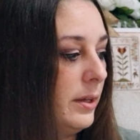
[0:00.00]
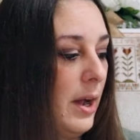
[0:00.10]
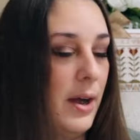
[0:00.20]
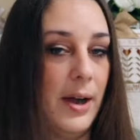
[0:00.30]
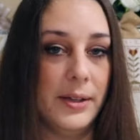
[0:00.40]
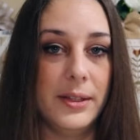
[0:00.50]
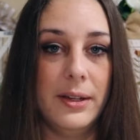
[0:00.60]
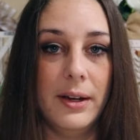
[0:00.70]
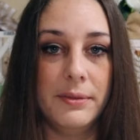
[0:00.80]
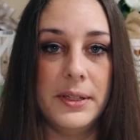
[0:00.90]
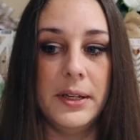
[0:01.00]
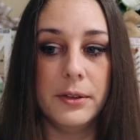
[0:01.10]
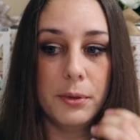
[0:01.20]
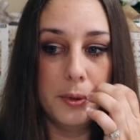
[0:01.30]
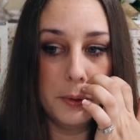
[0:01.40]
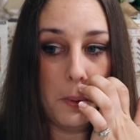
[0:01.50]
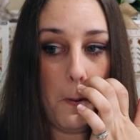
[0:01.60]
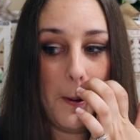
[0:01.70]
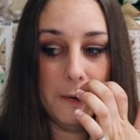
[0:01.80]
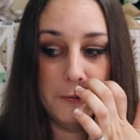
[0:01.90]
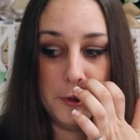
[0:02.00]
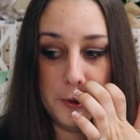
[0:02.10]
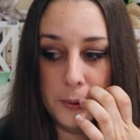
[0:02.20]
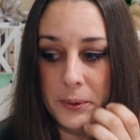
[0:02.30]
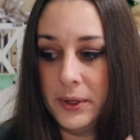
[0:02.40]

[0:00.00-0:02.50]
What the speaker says: I think I've kicked through quite a few,